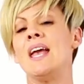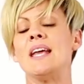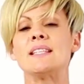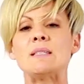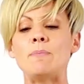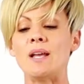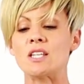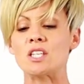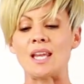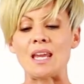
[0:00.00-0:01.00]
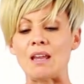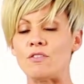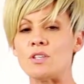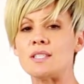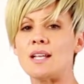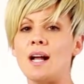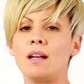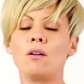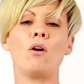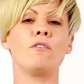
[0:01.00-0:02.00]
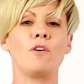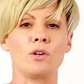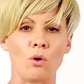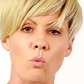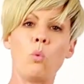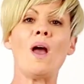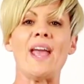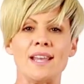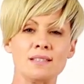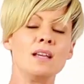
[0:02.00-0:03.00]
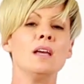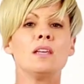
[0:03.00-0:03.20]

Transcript: And especially if you started off on your waist,